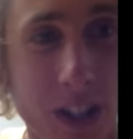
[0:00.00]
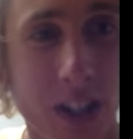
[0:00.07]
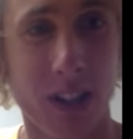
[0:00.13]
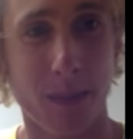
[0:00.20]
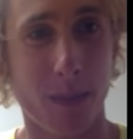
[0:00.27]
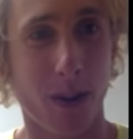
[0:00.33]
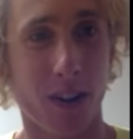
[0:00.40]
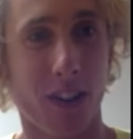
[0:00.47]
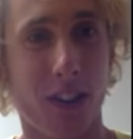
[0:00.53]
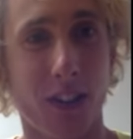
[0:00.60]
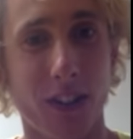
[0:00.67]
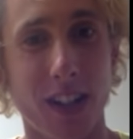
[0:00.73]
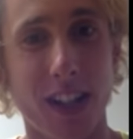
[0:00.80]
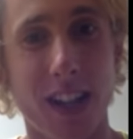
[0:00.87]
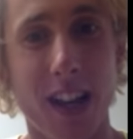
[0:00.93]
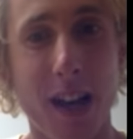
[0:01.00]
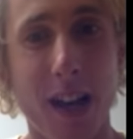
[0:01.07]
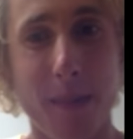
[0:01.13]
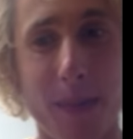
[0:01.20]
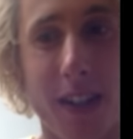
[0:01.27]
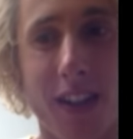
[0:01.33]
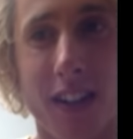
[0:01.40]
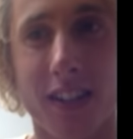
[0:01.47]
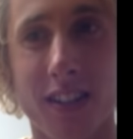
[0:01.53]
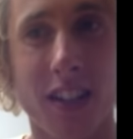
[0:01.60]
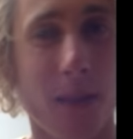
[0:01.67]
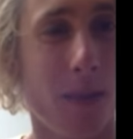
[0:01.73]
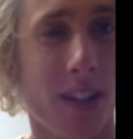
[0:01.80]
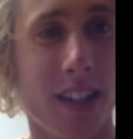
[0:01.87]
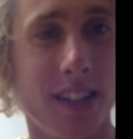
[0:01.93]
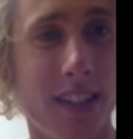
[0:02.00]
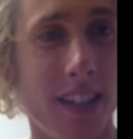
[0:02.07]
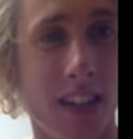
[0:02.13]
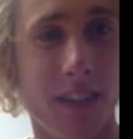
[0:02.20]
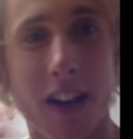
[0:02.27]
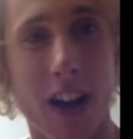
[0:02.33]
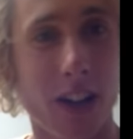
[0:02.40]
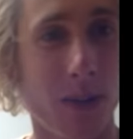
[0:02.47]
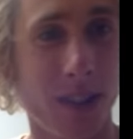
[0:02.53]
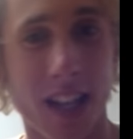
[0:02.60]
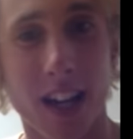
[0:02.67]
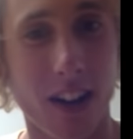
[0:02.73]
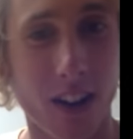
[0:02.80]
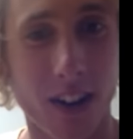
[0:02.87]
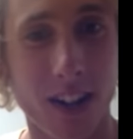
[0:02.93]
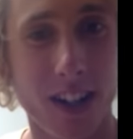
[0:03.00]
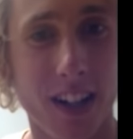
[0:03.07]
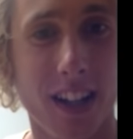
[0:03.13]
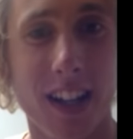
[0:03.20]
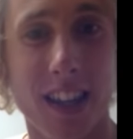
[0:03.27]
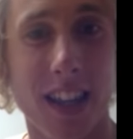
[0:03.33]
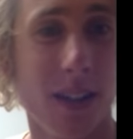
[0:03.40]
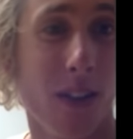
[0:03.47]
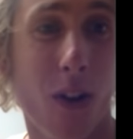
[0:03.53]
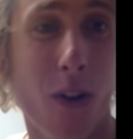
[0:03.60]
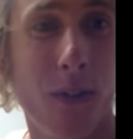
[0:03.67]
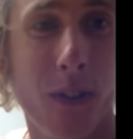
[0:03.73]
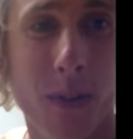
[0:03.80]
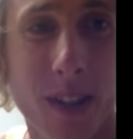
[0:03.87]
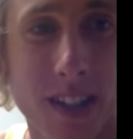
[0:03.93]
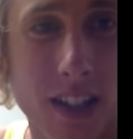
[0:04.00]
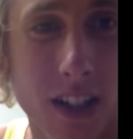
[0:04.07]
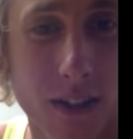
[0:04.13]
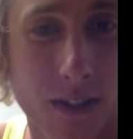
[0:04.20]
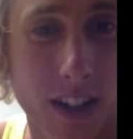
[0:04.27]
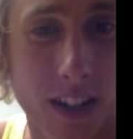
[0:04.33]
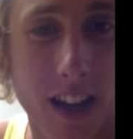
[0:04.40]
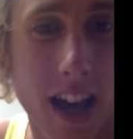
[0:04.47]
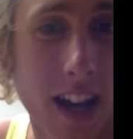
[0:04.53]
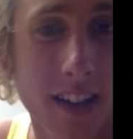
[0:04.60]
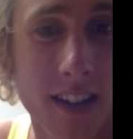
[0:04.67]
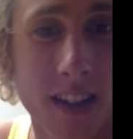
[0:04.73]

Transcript: in part three because someone can see the value in that art and then hopefully we can sell it for like a heck ton of